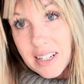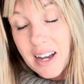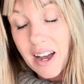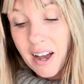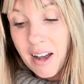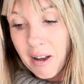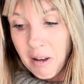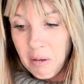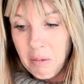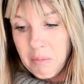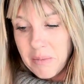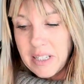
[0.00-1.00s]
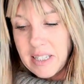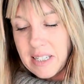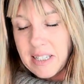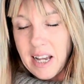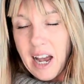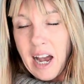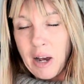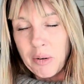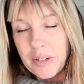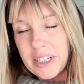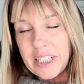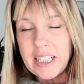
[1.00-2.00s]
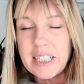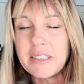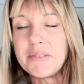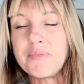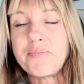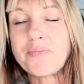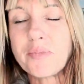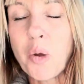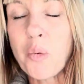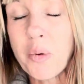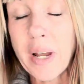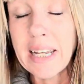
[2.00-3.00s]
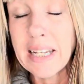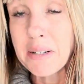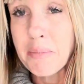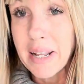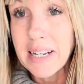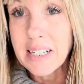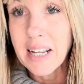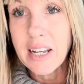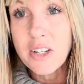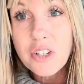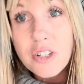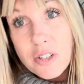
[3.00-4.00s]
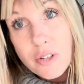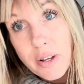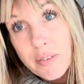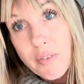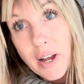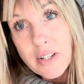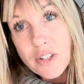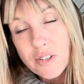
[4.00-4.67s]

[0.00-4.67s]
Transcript: This is our rain meditation. So I invite you